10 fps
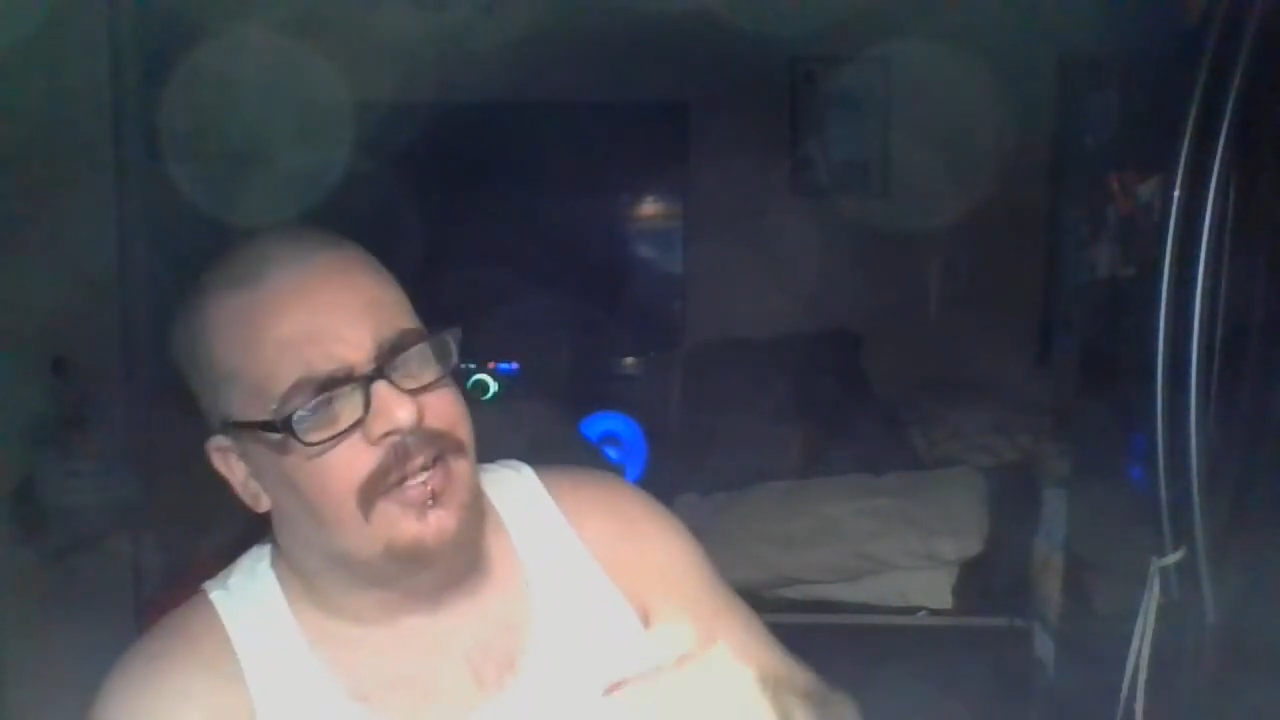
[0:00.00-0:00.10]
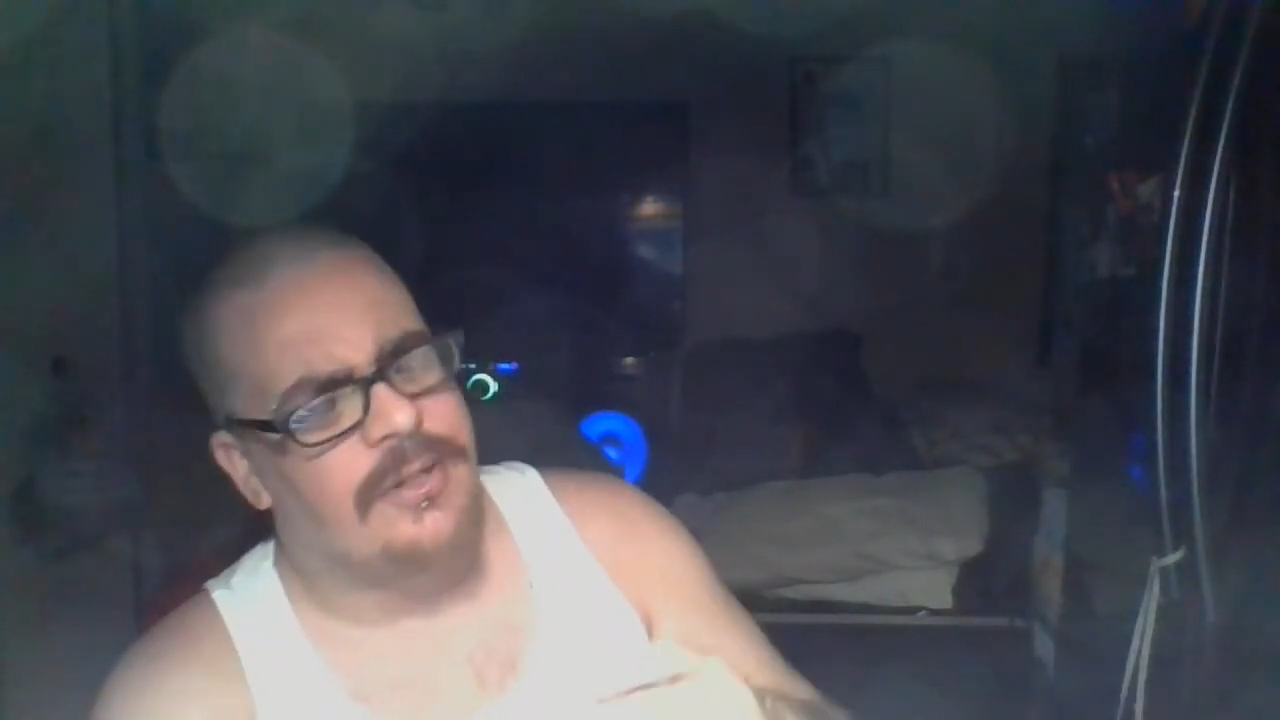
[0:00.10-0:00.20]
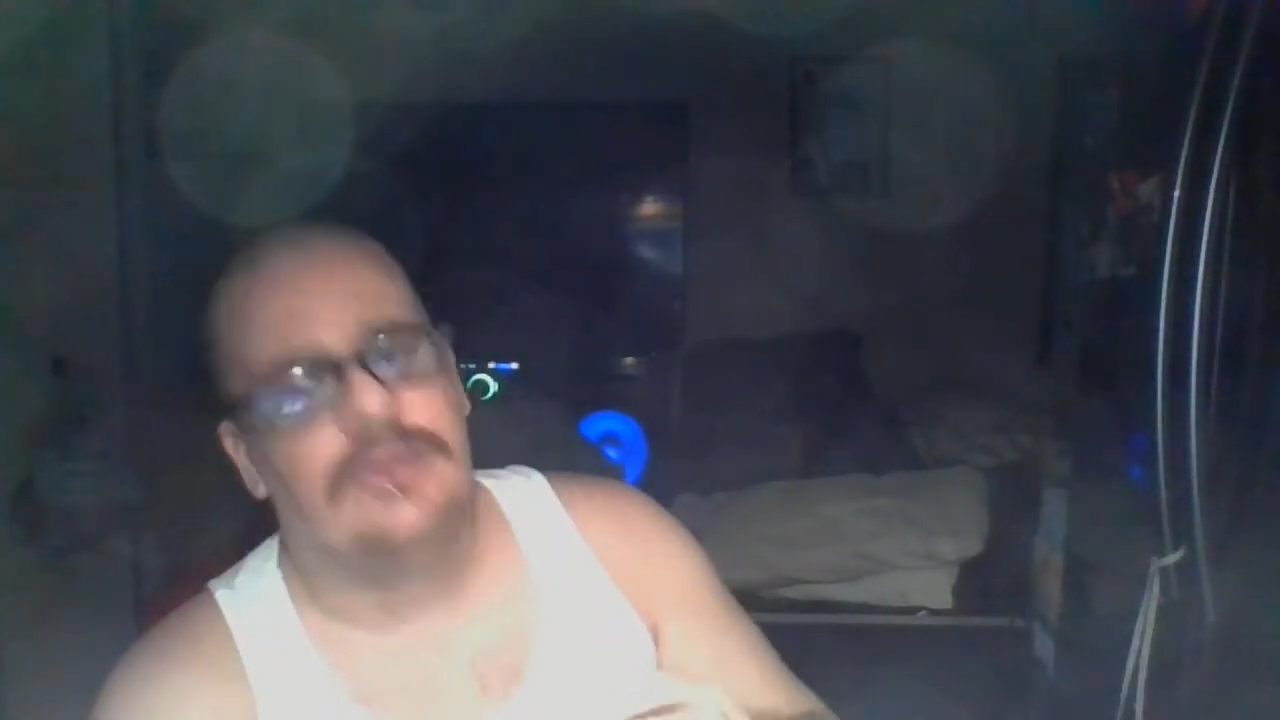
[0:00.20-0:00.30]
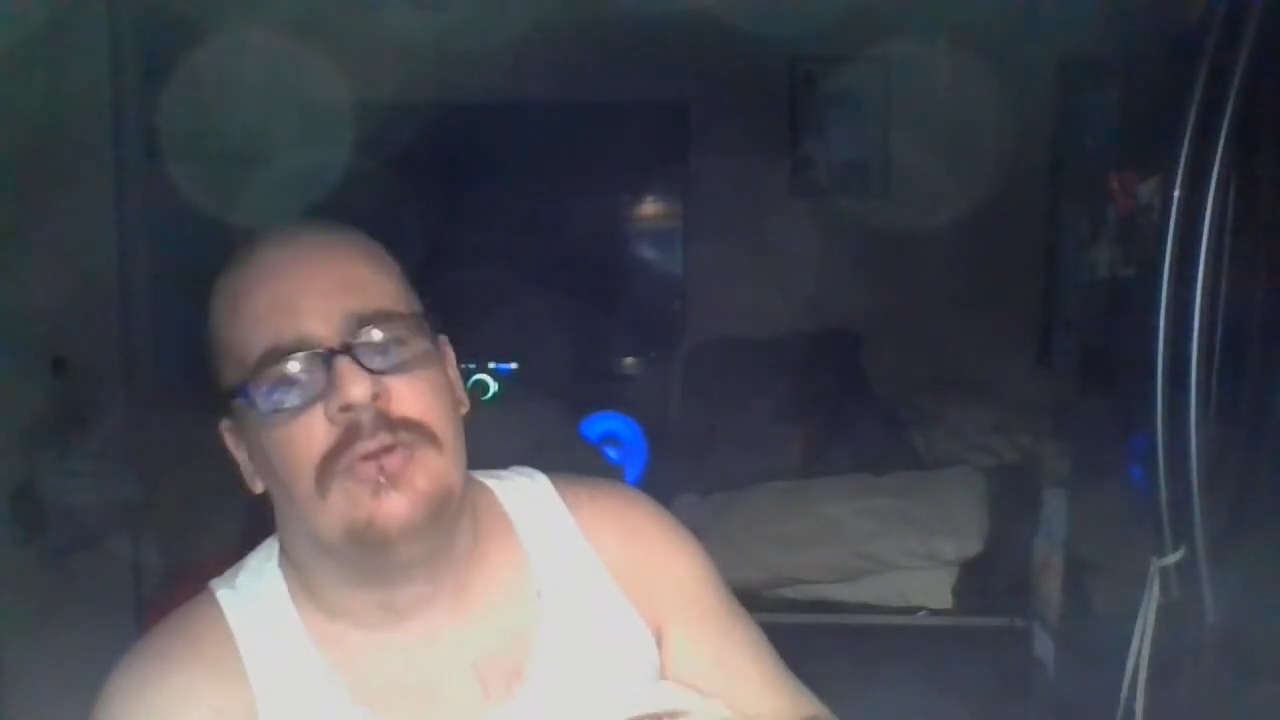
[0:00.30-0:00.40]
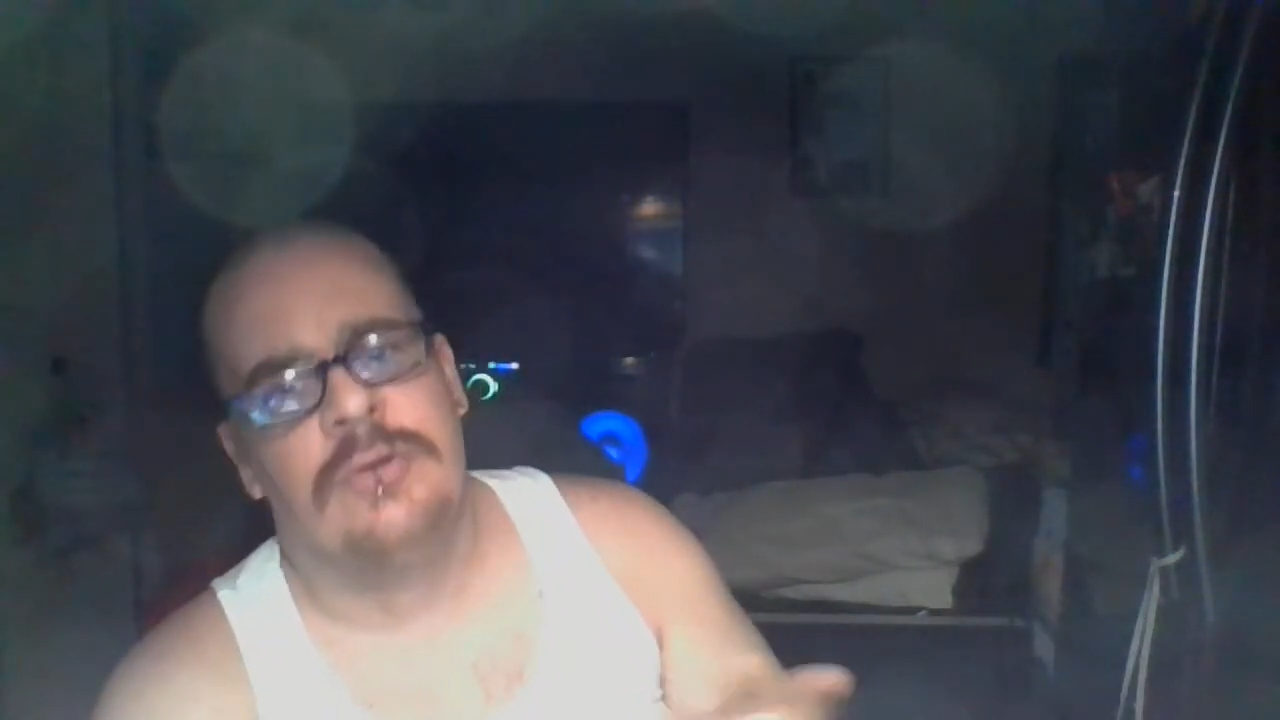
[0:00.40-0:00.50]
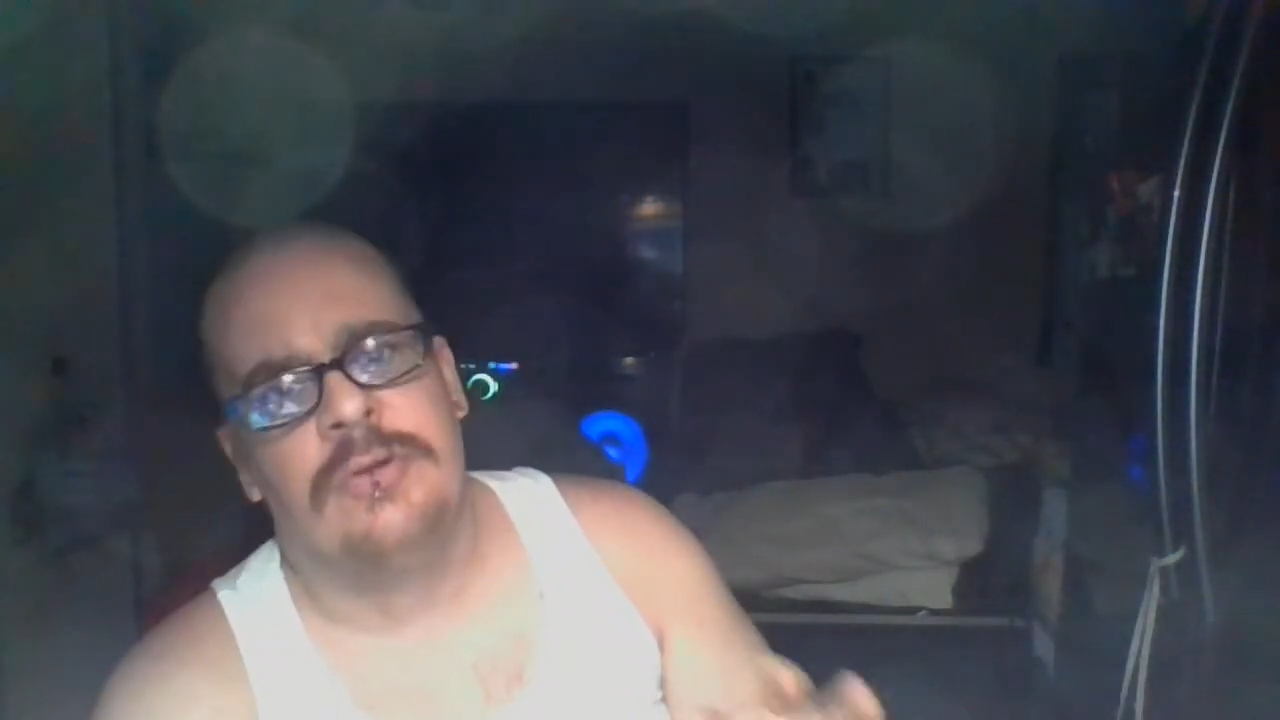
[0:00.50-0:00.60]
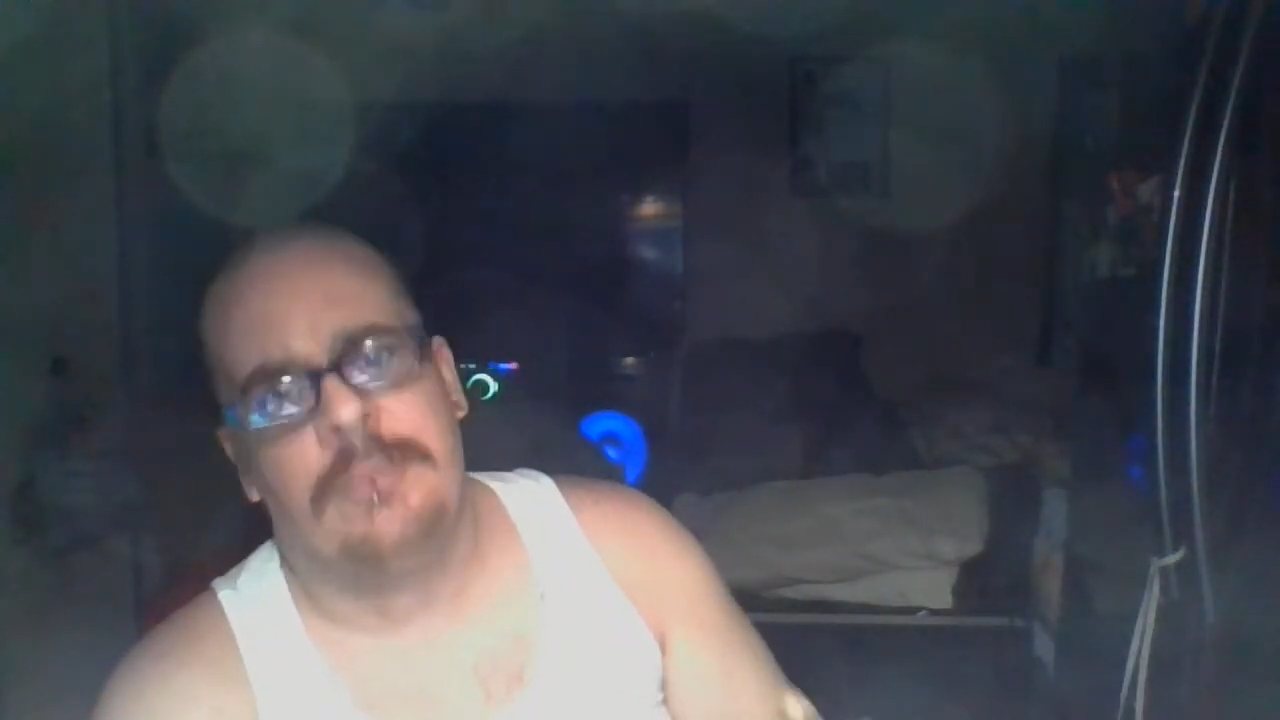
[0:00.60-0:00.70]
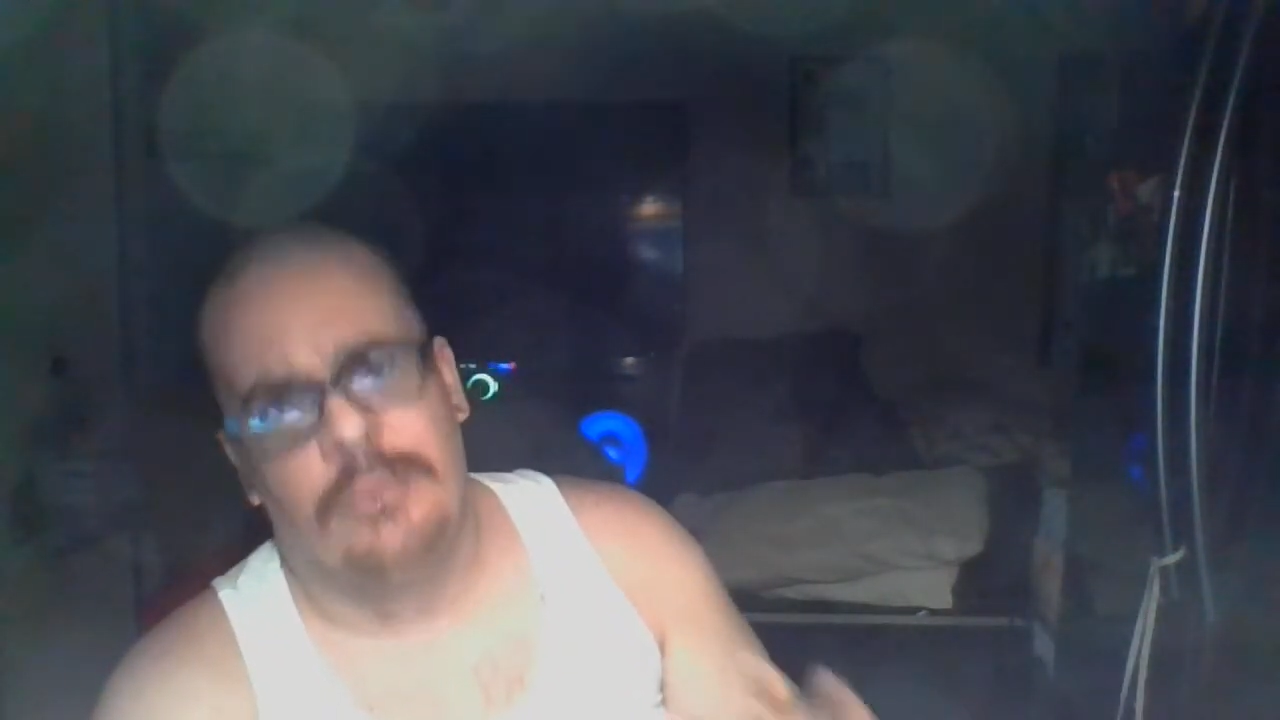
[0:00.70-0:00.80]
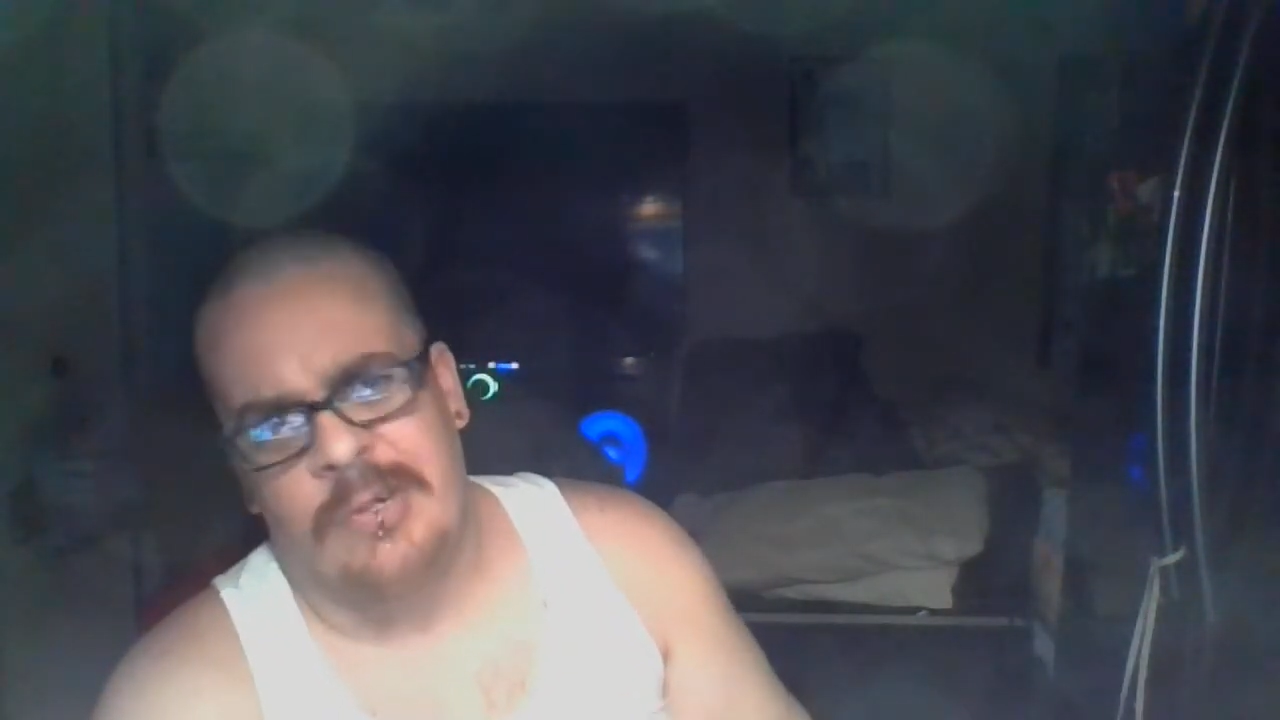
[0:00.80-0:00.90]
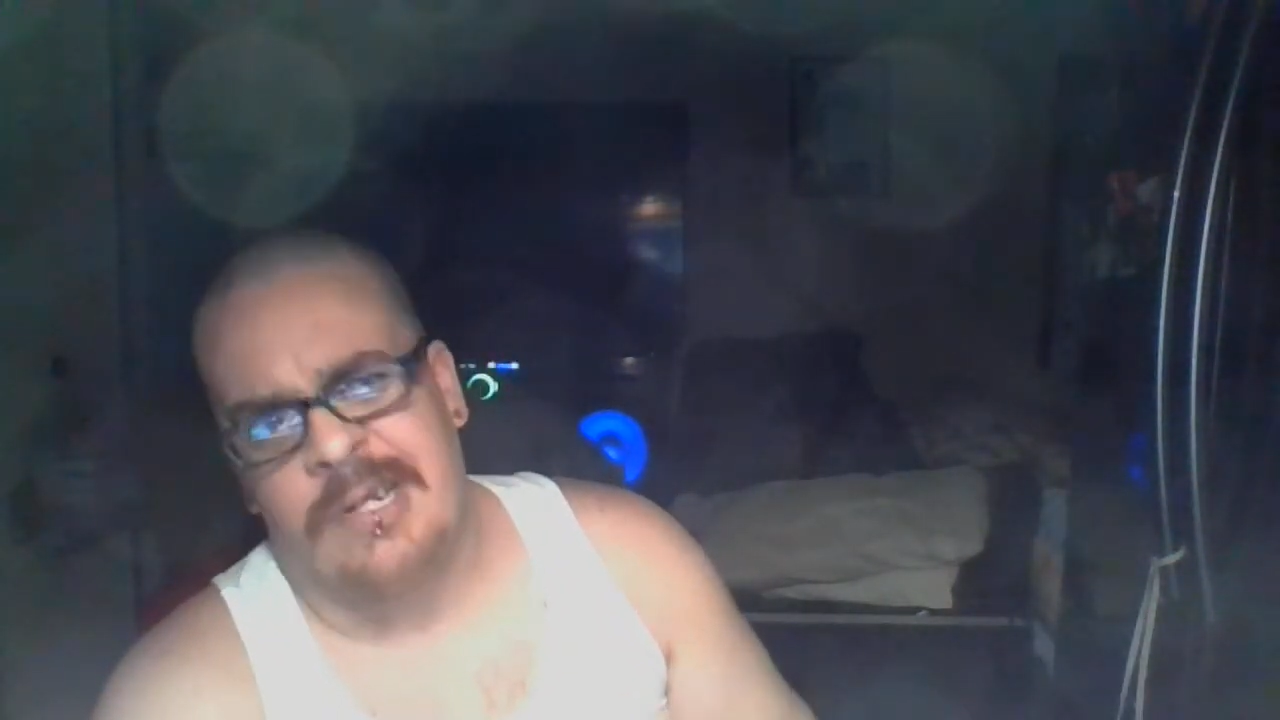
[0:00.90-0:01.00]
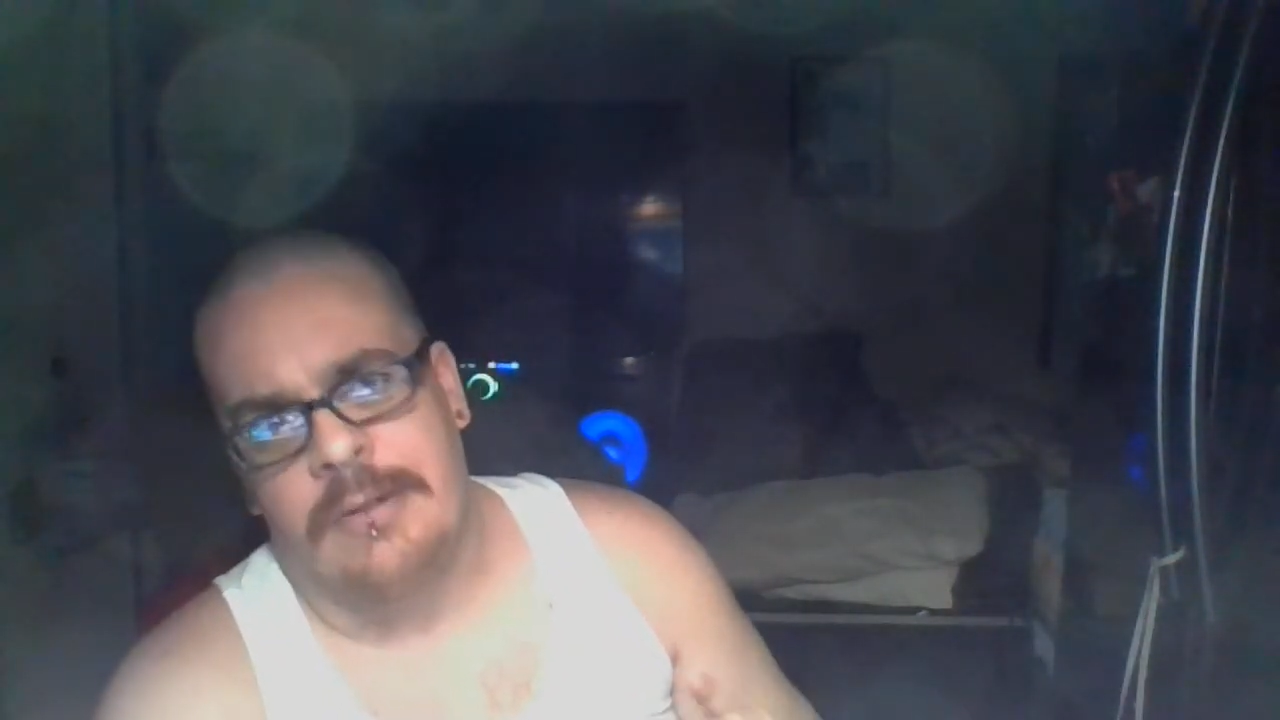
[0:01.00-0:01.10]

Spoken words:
It's usually pretty